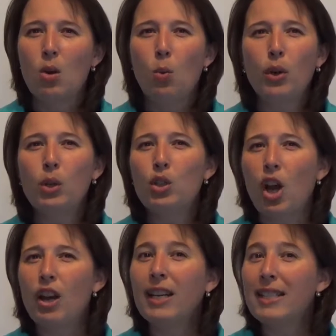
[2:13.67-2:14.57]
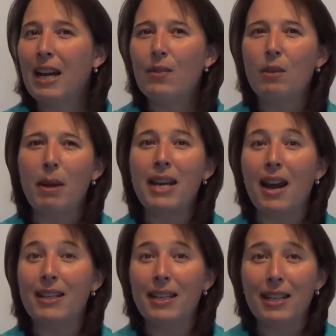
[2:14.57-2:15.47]
Were you jotting down the main
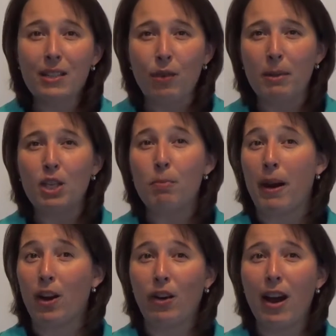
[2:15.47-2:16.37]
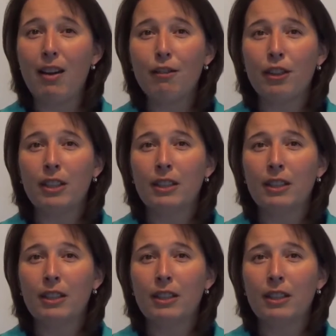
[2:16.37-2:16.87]
ideas from each paragraph?